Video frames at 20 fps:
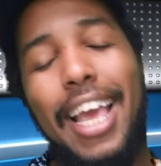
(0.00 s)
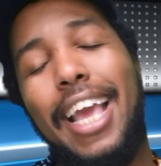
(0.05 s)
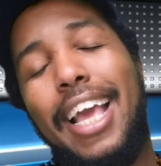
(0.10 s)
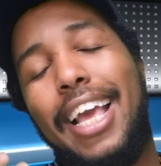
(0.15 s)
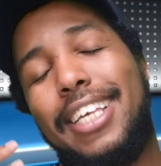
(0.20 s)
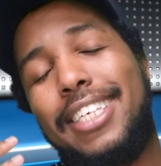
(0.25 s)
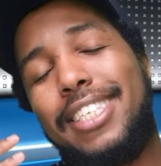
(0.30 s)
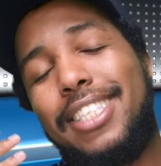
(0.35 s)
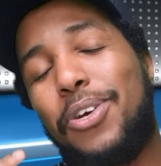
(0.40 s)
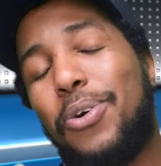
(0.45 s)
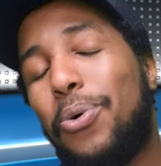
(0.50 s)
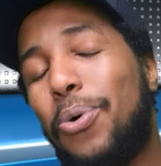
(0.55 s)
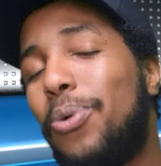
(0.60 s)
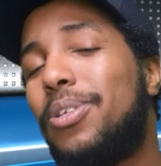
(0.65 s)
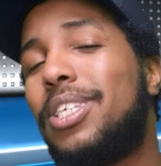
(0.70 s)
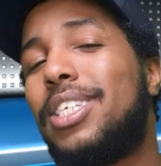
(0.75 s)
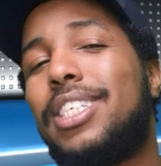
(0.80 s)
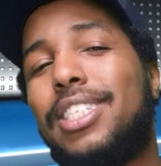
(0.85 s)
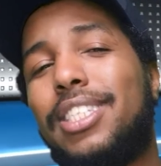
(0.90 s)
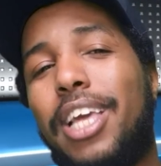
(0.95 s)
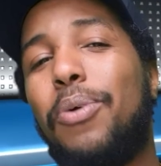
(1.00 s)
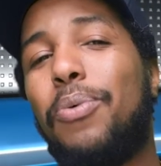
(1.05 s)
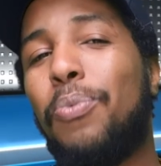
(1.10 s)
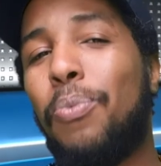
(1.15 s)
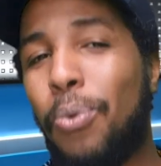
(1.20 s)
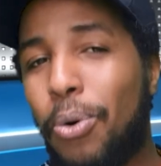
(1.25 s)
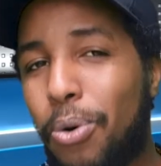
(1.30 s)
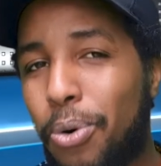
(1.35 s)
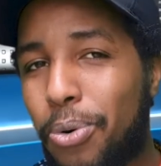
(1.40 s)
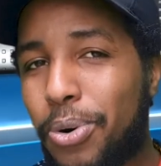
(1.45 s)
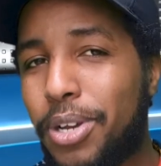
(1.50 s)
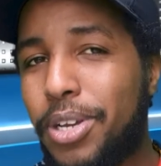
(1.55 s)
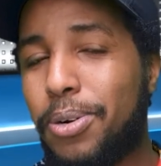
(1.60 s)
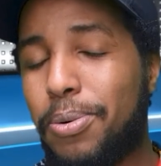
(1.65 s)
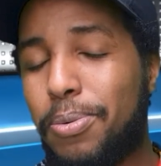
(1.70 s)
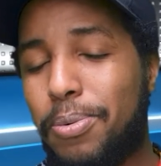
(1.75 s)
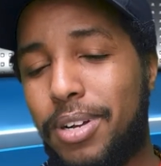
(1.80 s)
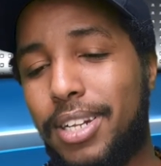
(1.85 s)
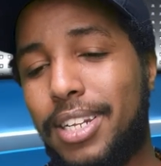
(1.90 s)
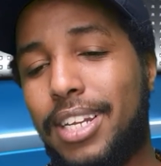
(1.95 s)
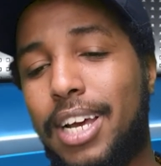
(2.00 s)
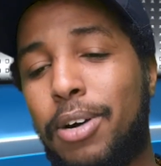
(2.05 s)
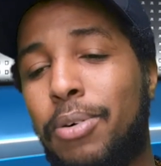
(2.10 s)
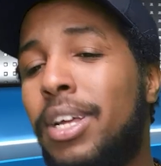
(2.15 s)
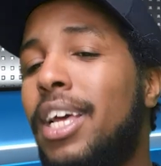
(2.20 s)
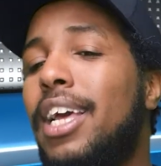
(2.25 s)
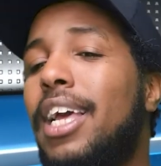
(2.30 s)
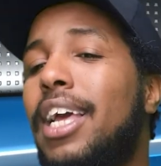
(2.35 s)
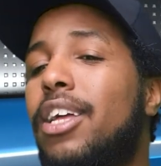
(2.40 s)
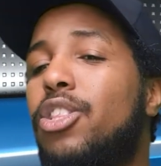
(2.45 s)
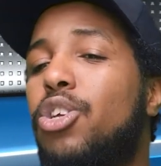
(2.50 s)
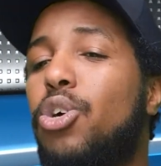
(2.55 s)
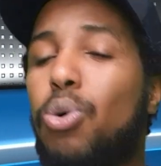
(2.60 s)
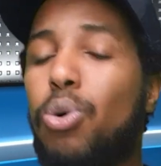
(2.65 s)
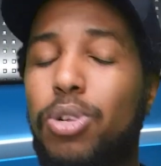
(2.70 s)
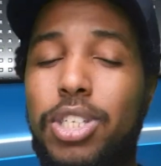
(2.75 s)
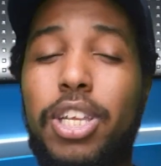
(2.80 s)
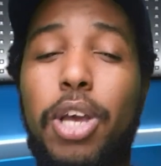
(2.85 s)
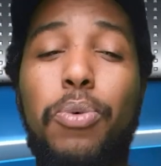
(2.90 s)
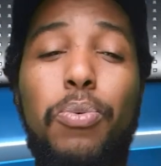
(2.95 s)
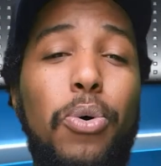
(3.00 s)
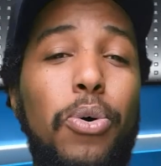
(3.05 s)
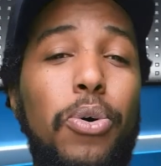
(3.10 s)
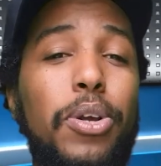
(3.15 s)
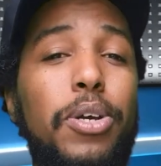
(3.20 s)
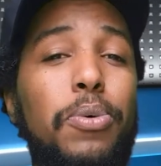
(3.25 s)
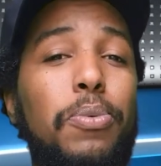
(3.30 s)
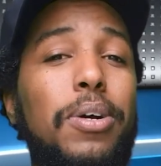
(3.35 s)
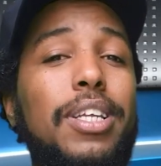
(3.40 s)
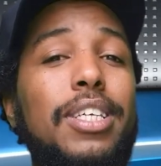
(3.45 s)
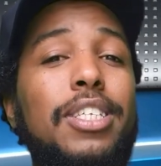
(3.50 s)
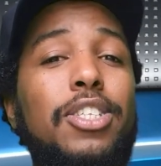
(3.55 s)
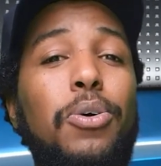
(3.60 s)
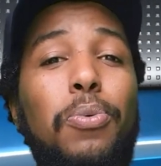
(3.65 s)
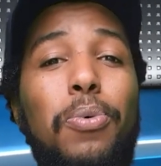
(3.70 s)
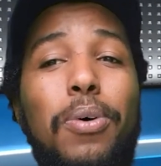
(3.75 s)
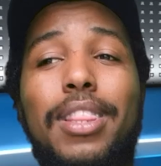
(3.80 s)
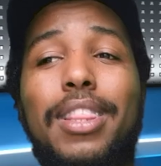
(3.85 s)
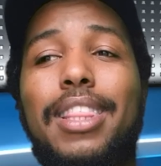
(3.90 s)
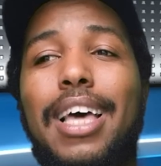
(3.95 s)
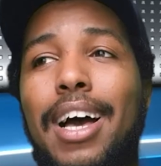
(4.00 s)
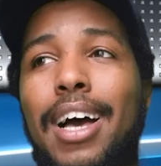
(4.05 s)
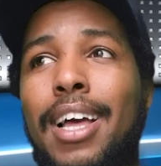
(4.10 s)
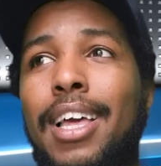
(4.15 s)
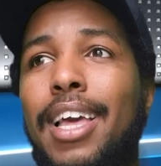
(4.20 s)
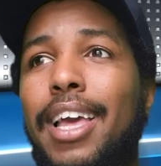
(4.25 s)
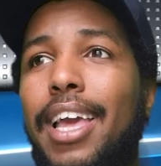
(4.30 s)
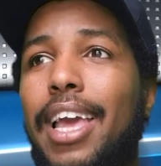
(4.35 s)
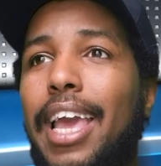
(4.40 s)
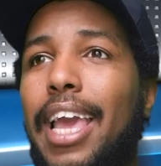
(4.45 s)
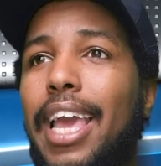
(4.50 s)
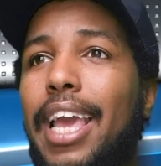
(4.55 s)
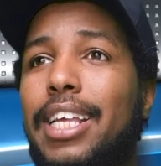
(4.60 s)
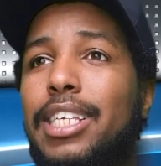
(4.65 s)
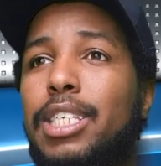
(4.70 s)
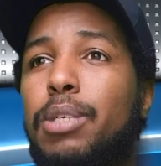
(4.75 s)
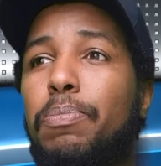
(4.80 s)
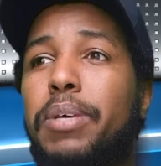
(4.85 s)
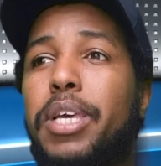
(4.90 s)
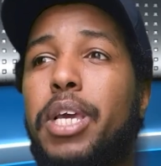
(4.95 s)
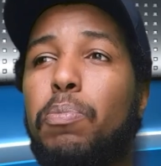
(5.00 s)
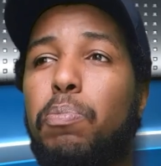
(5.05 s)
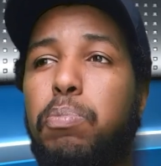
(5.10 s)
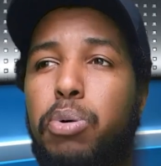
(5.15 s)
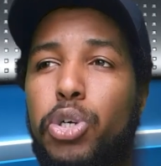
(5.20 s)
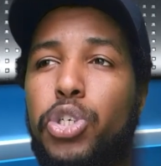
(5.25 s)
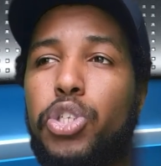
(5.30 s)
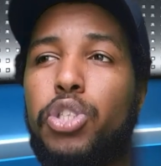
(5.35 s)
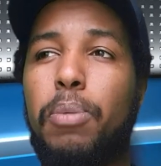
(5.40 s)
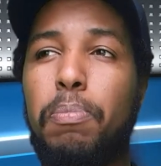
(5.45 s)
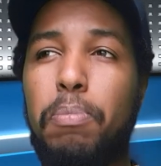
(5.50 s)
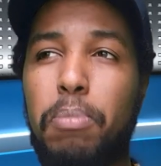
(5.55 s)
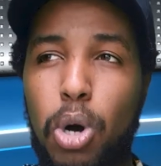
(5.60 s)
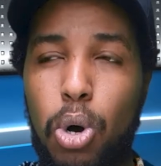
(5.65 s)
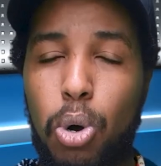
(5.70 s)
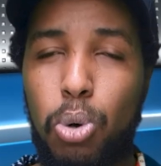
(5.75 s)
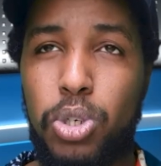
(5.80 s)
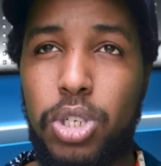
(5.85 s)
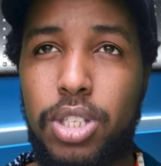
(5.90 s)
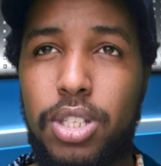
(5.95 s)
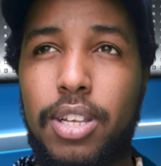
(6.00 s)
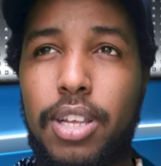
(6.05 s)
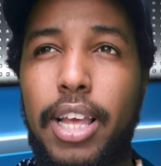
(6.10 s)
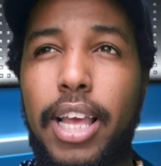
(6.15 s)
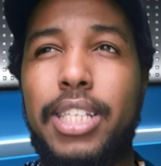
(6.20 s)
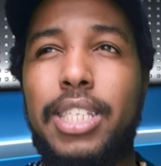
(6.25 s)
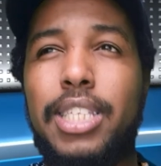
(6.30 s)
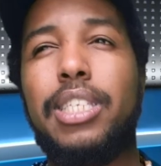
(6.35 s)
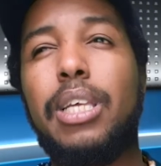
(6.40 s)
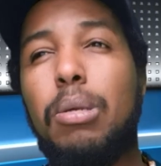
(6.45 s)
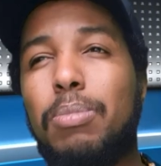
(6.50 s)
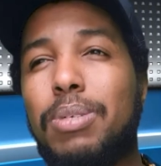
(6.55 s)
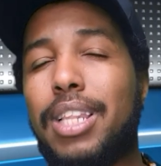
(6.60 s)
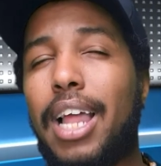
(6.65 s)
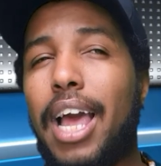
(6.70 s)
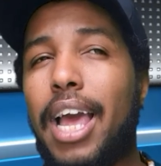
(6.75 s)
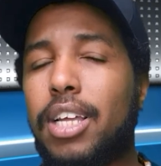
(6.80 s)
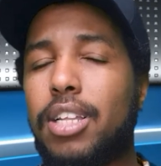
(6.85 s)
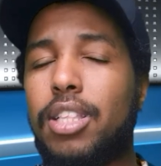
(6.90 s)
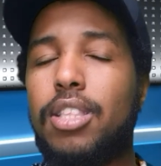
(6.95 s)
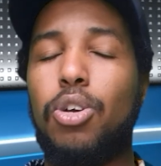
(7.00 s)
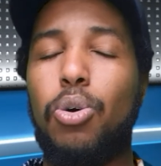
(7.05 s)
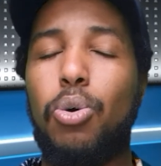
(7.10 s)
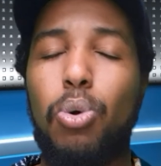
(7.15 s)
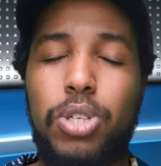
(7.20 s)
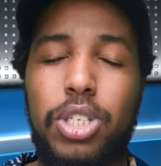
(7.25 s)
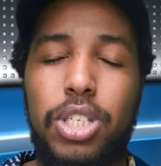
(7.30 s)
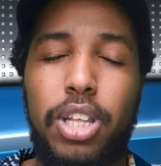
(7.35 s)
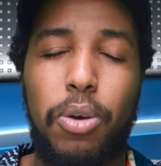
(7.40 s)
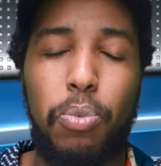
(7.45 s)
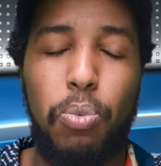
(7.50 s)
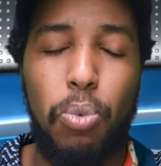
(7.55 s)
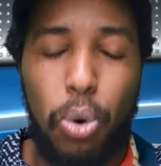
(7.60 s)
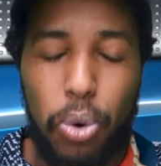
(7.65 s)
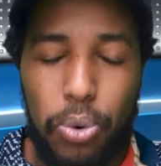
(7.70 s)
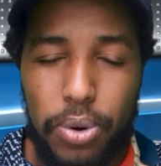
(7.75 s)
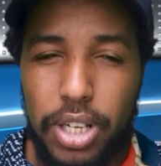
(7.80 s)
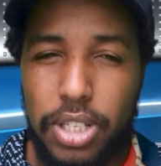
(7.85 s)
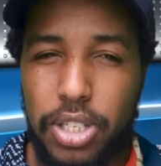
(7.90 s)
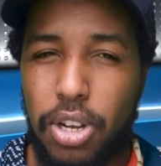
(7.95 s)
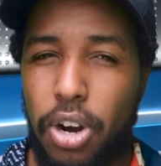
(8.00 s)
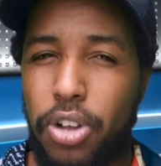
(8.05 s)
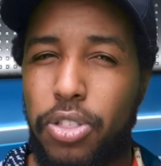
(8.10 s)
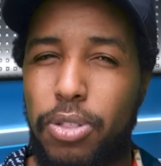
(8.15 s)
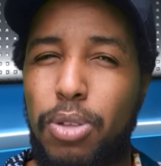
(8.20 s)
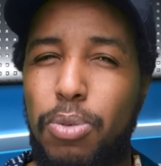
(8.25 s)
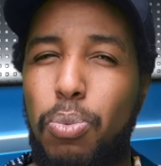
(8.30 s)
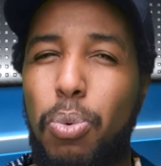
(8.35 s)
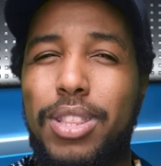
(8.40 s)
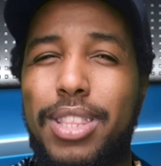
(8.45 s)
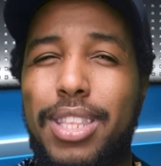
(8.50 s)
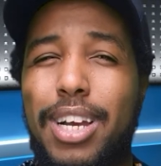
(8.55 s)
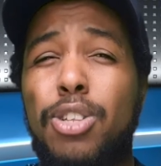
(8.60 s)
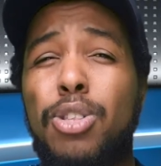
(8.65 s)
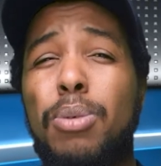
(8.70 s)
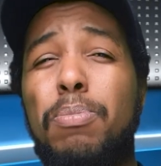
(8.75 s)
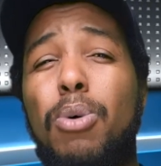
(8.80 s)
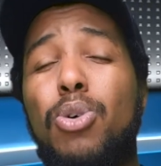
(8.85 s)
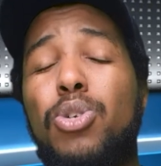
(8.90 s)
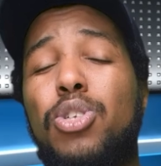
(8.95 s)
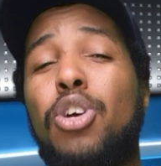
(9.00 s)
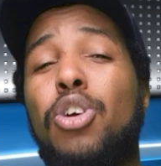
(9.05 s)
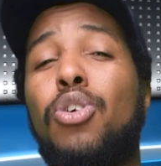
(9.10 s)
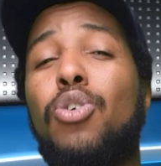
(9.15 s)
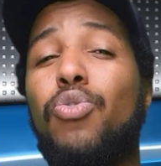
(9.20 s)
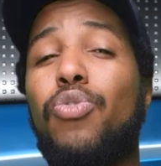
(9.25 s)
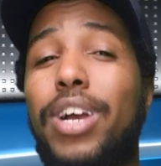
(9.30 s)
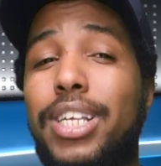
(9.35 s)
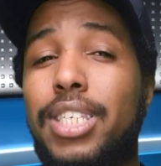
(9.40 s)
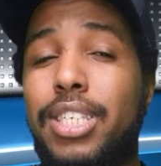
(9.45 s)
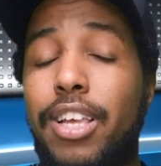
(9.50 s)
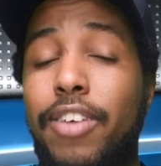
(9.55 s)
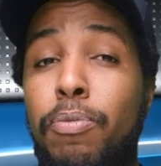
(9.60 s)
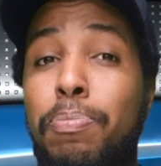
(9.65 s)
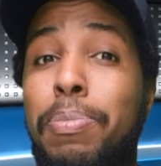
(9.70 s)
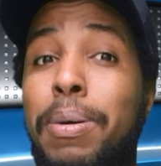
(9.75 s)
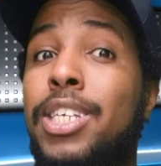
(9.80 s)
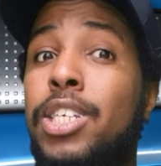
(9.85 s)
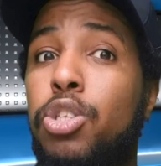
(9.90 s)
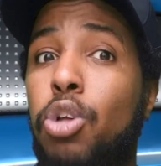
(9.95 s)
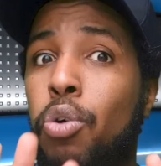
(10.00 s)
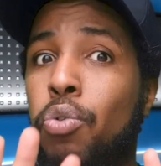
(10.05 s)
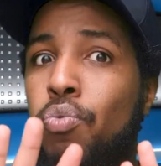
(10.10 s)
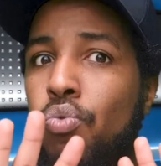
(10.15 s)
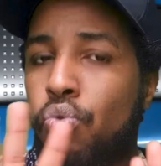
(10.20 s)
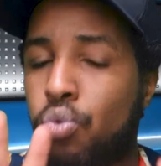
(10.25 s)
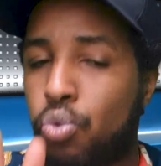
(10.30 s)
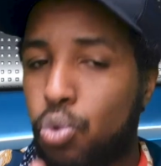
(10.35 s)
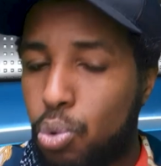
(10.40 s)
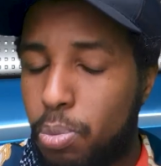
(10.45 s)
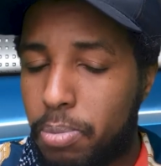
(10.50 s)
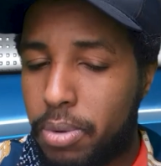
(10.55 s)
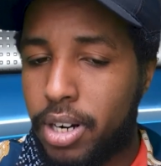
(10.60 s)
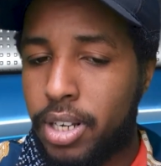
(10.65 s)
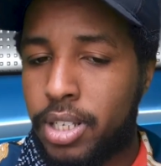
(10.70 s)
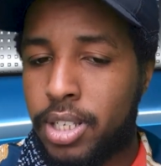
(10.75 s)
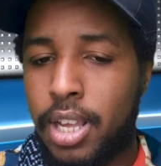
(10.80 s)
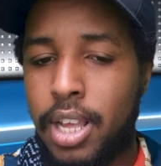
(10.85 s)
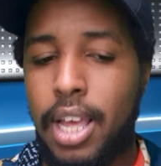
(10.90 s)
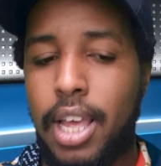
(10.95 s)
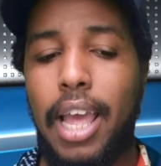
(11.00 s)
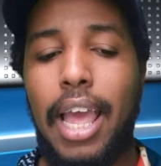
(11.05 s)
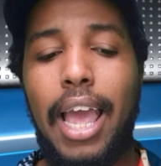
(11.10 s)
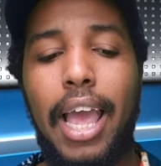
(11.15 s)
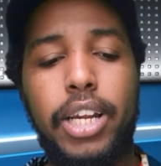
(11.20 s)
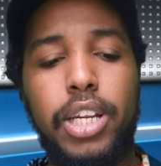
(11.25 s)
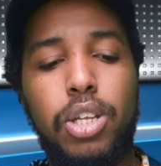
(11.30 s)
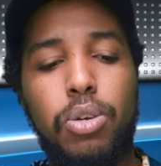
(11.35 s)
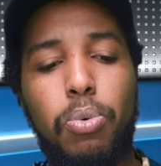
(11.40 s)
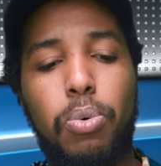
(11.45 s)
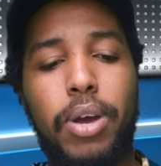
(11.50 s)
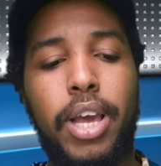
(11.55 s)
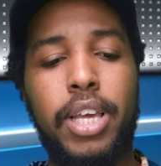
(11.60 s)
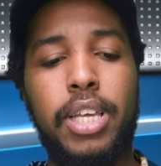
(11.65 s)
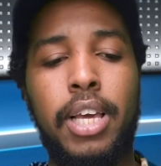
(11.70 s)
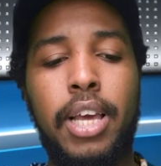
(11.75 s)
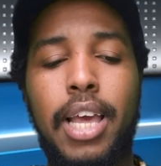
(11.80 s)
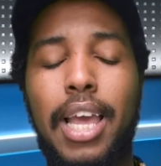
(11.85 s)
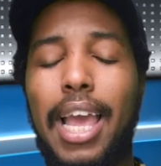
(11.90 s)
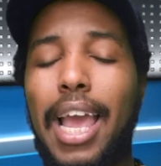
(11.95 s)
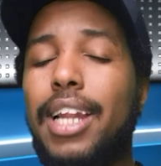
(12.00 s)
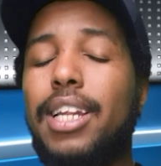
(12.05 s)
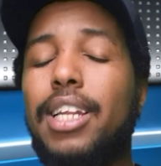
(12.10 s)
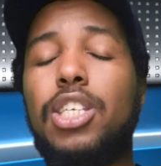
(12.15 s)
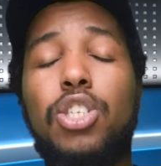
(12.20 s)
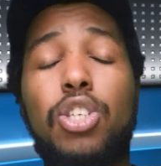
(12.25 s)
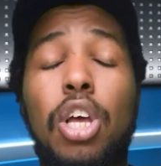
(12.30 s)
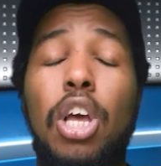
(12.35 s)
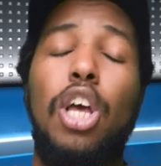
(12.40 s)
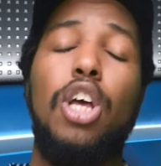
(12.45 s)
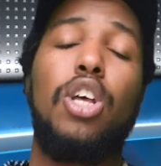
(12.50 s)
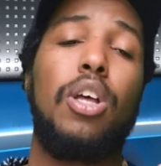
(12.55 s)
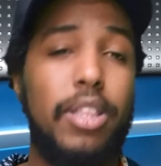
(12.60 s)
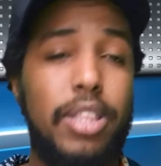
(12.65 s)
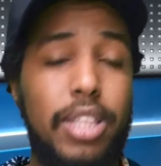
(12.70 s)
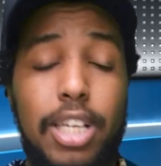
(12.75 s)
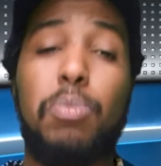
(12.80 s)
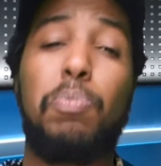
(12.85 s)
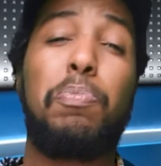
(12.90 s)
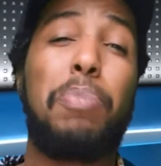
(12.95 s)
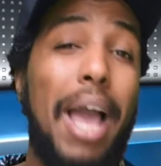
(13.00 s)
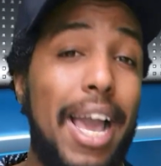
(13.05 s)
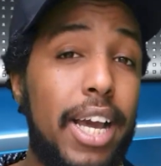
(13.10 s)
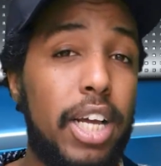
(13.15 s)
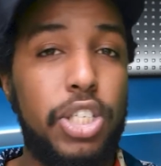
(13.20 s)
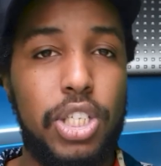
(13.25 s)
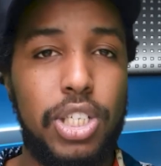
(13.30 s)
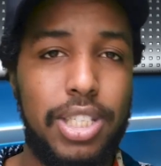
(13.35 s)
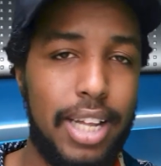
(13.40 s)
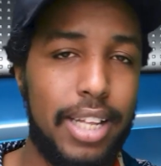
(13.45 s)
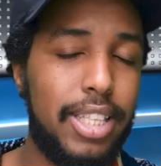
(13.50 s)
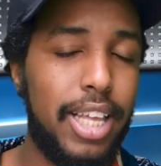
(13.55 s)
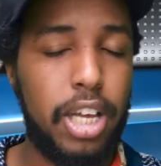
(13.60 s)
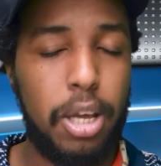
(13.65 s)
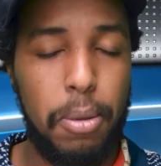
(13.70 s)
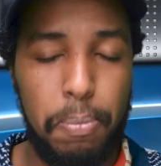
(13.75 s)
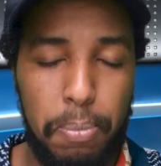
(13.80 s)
is the Golden State Warrior one. Now, the Golden State Warrior one is the one that is being pushed the most. It seems like the Golden State Warriors are the one that are the most aggressive based on rumors anyway. And there's packages that they can